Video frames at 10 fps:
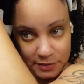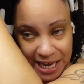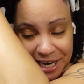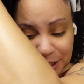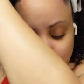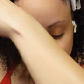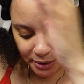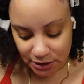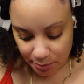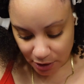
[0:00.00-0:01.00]
And that's what's
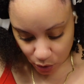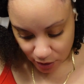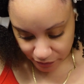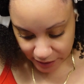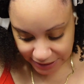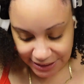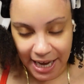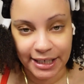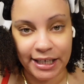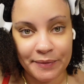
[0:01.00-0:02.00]
pissing me off. It's
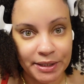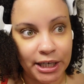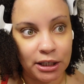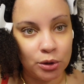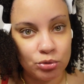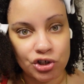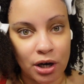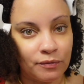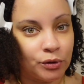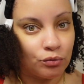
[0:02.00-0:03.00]
not giving the illusion
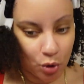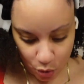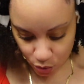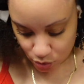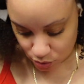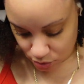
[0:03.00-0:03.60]
of the roll.